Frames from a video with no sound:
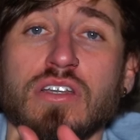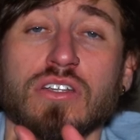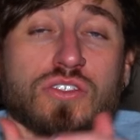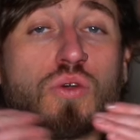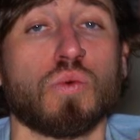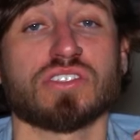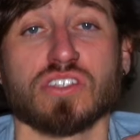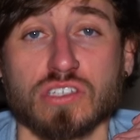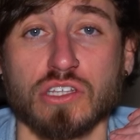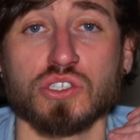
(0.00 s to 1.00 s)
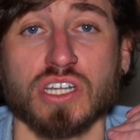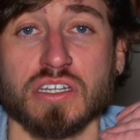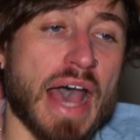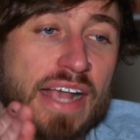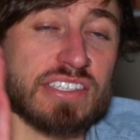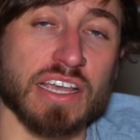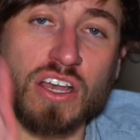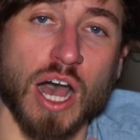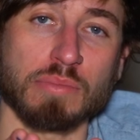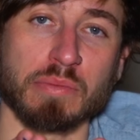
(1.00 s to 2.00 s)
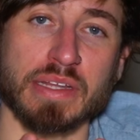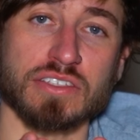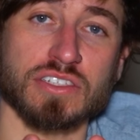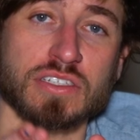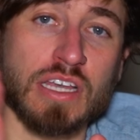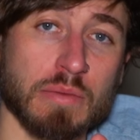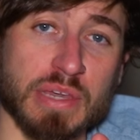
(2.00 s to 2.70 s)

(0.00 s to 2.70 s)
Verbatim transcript: So what's the solution? Passing compliments,